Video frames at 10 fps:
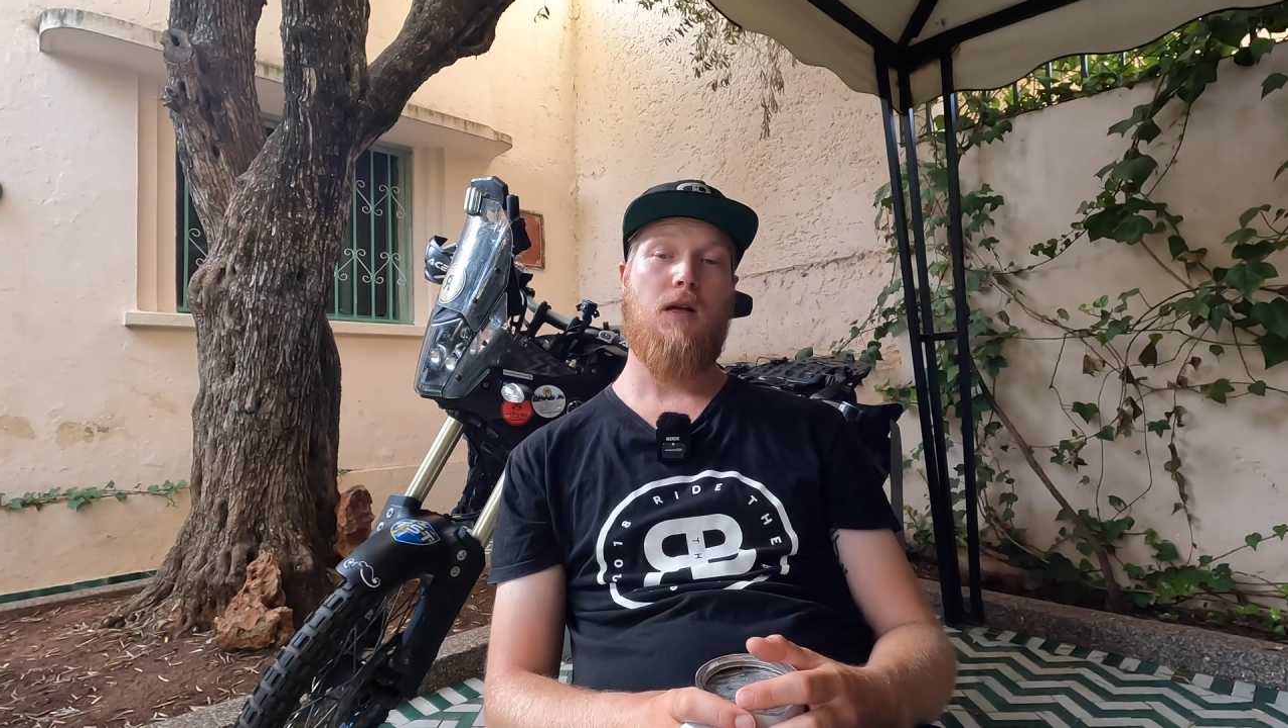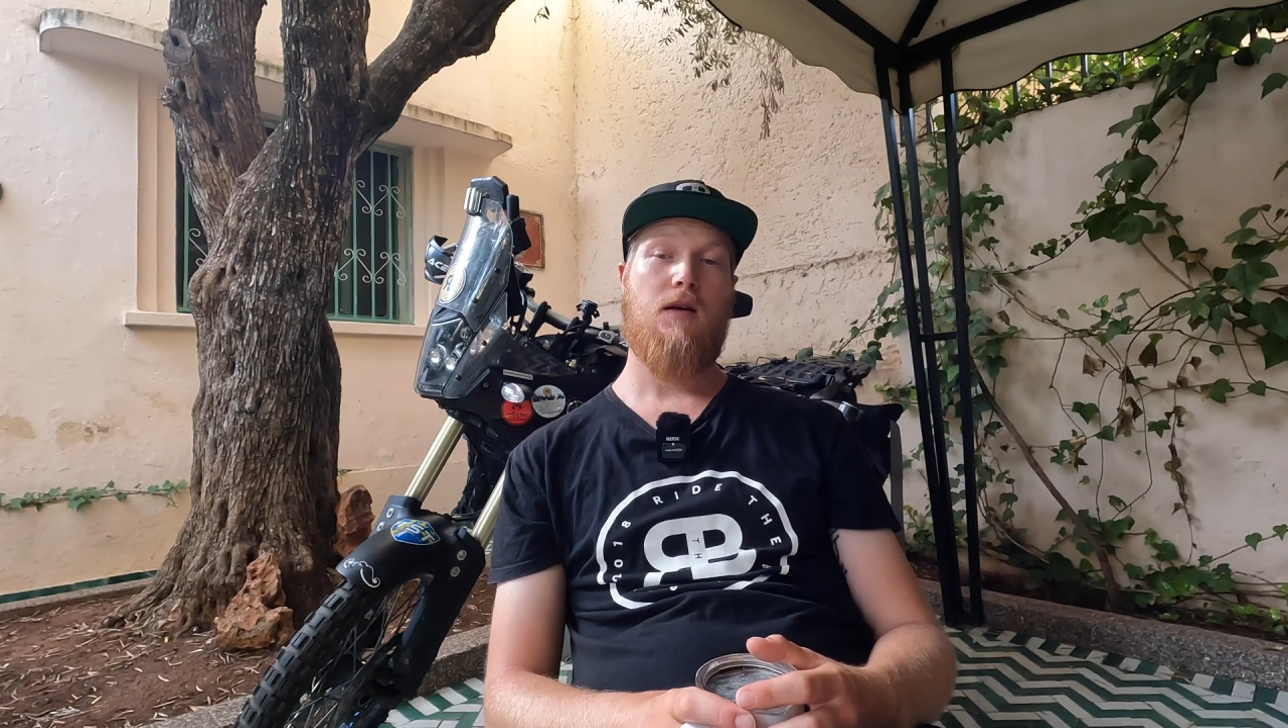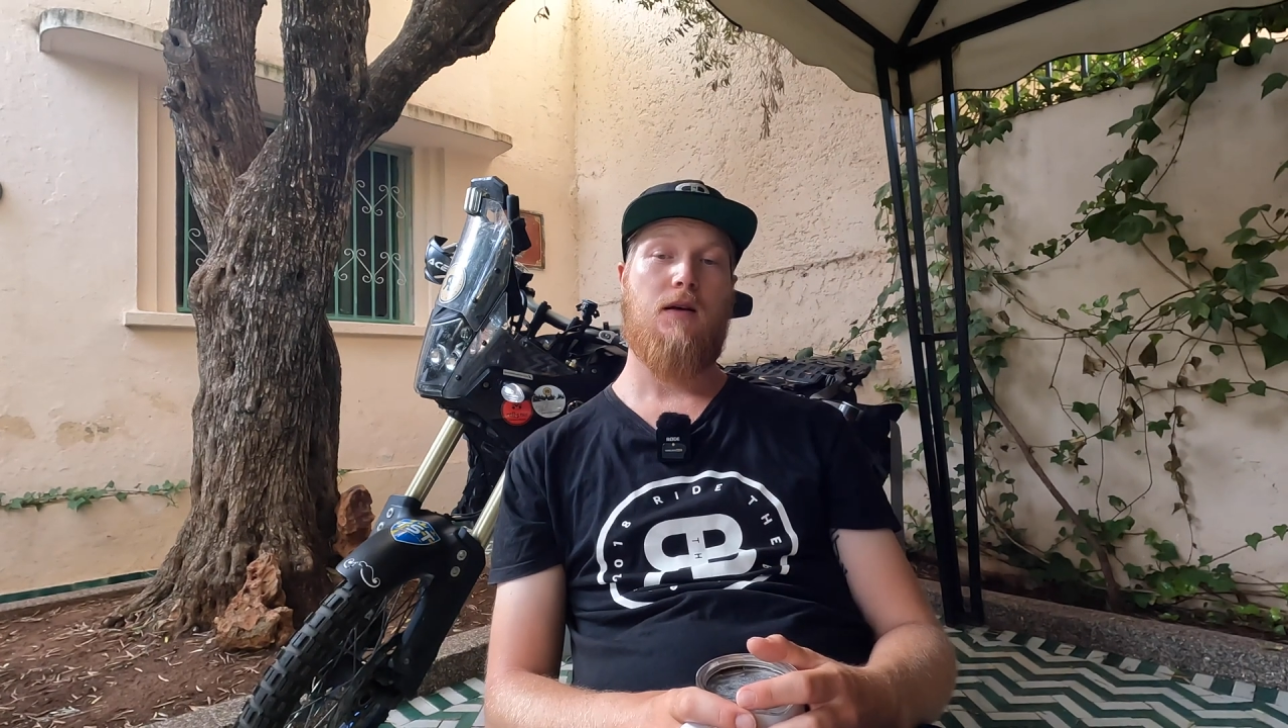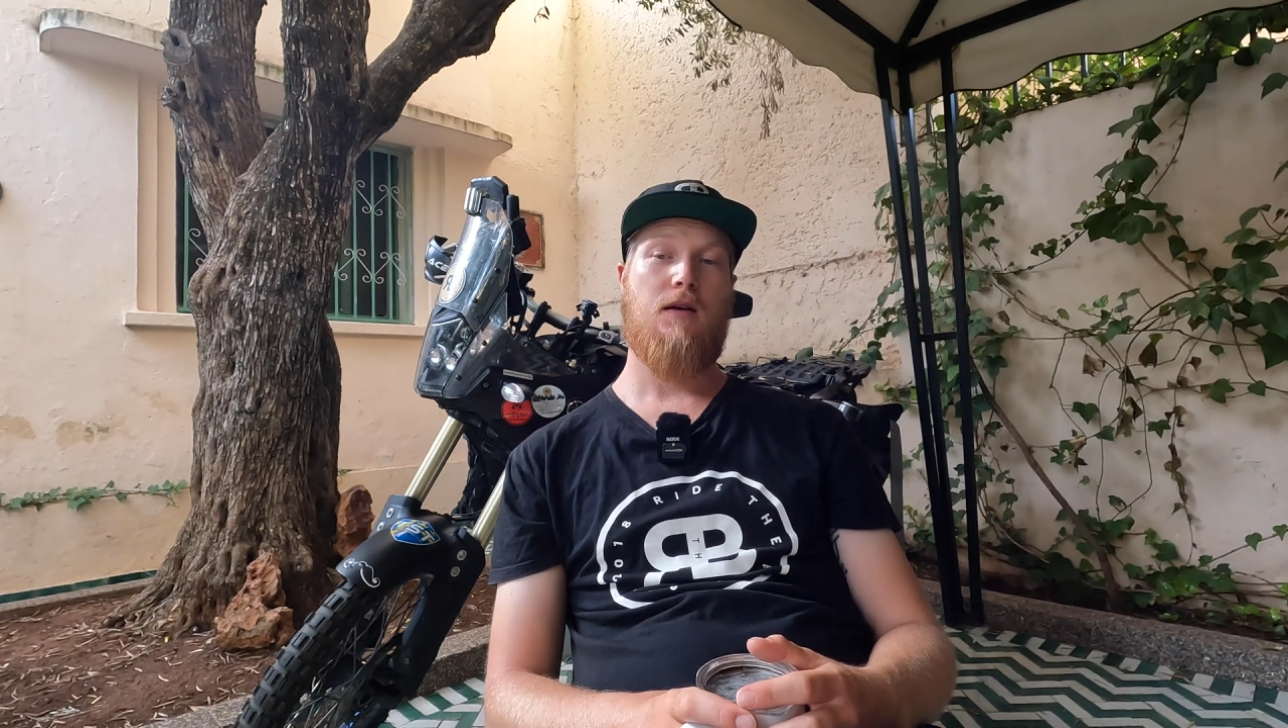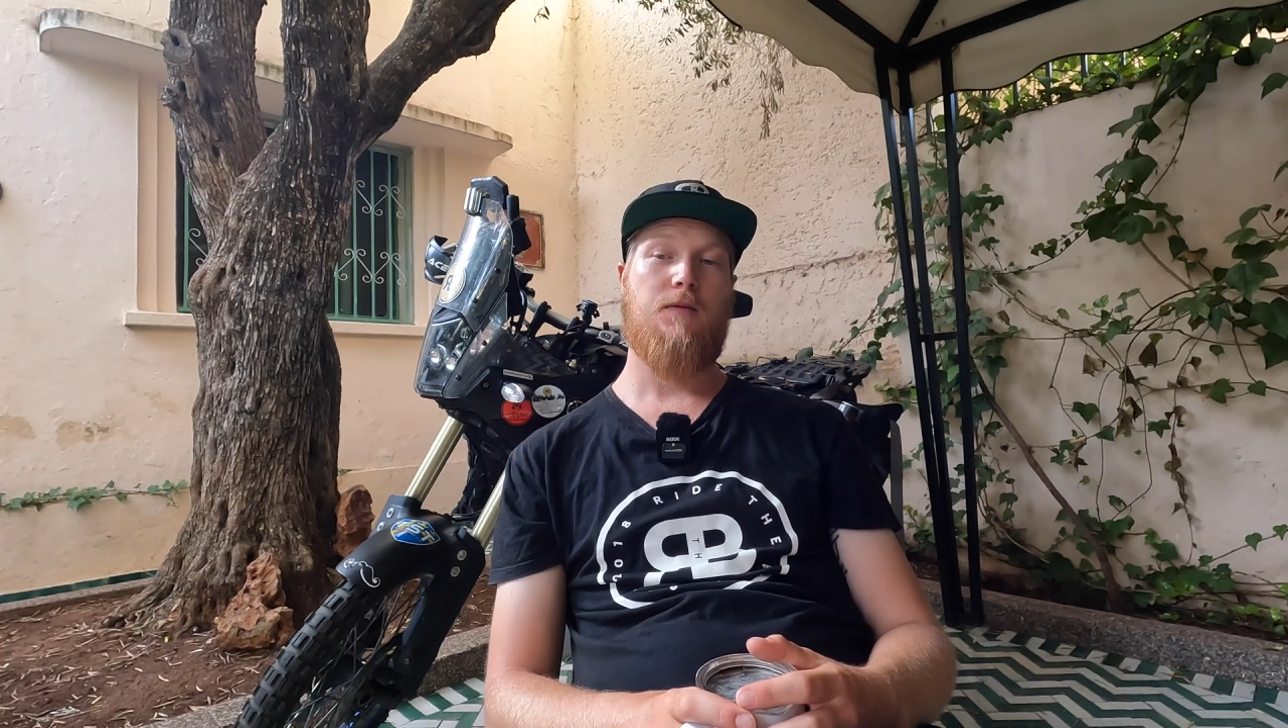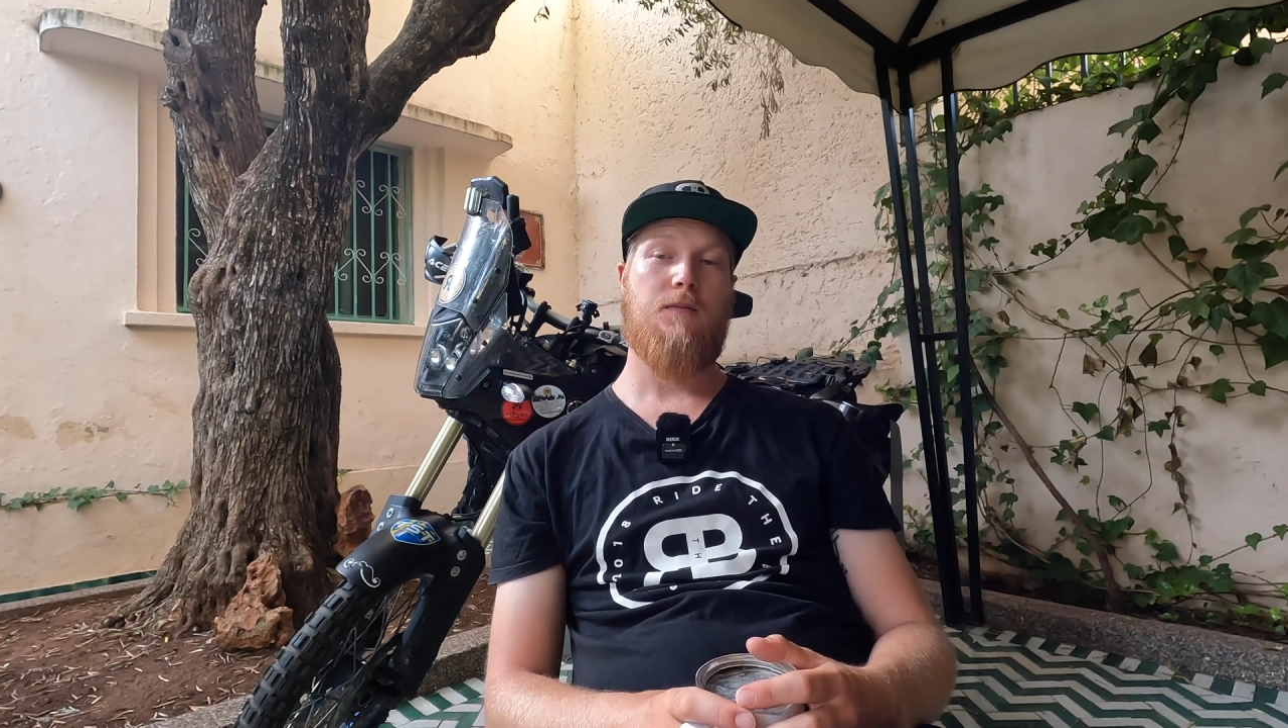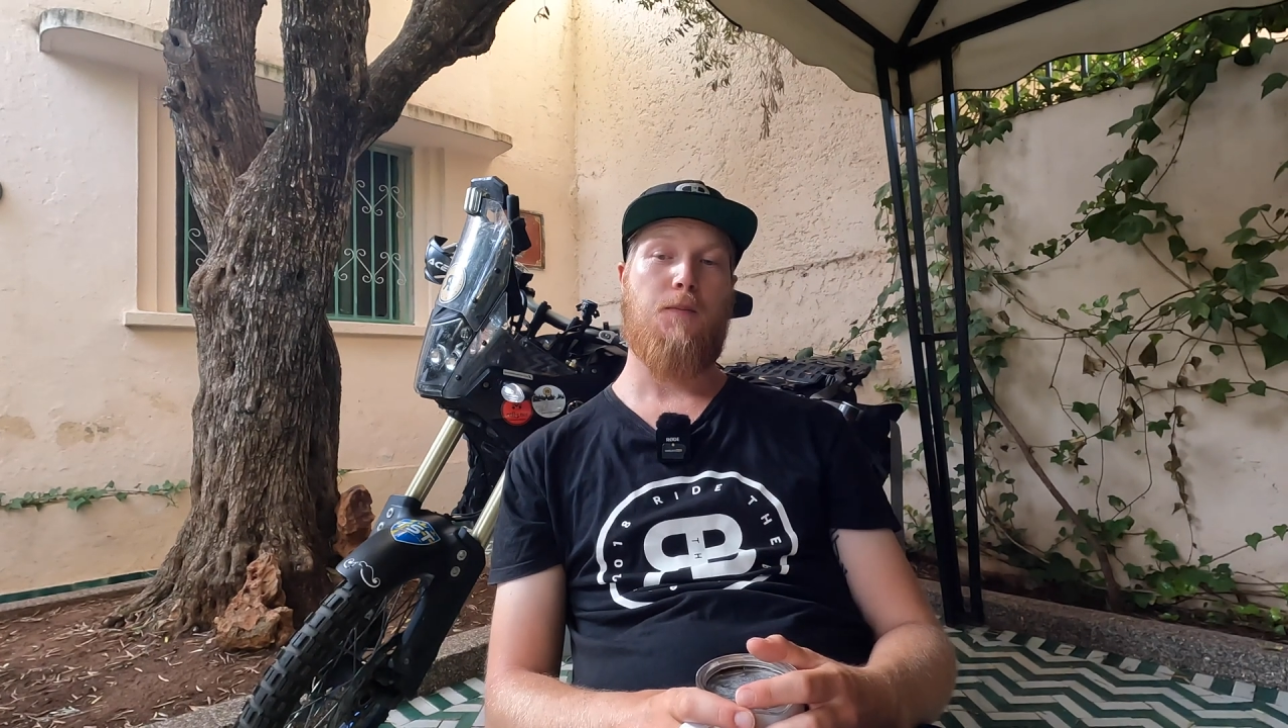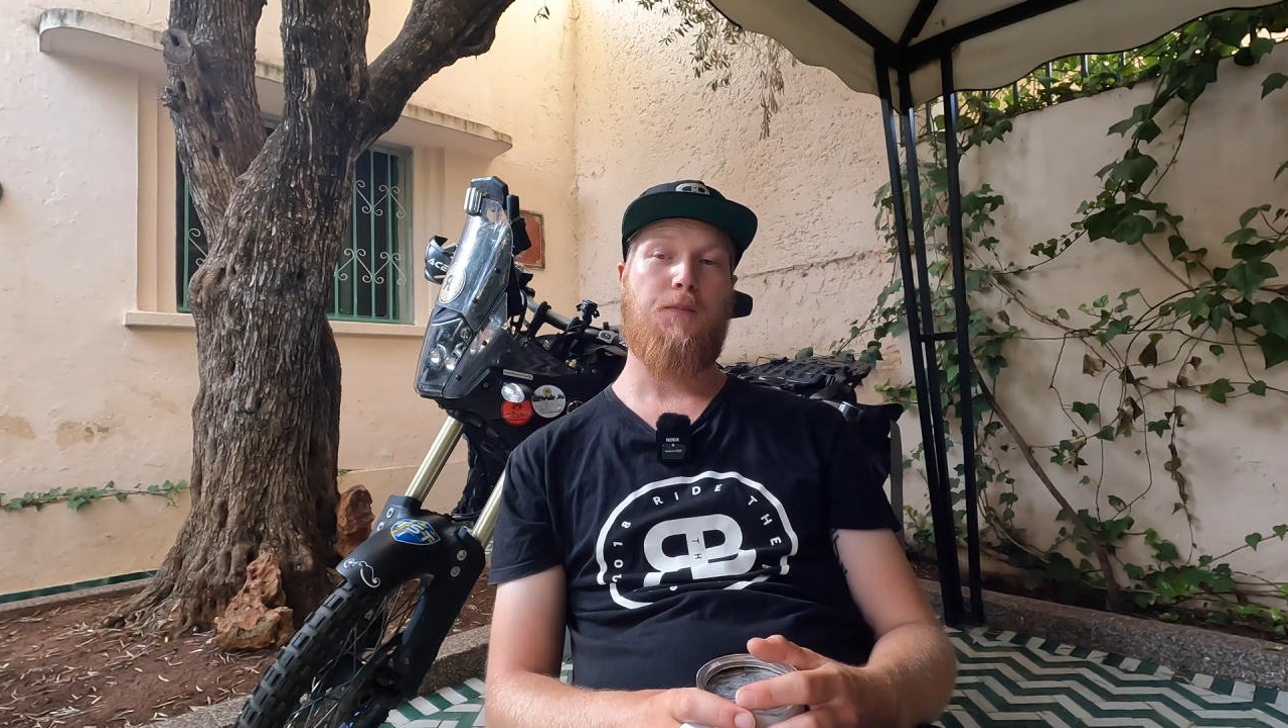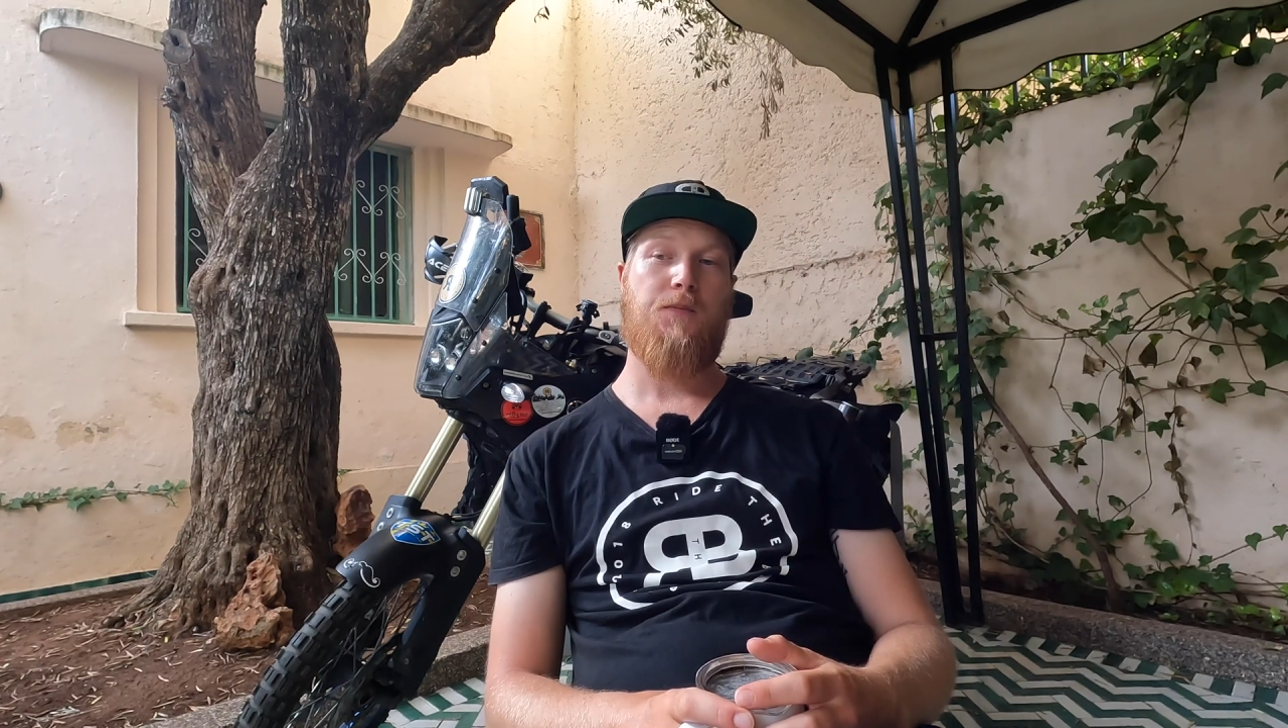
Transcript: And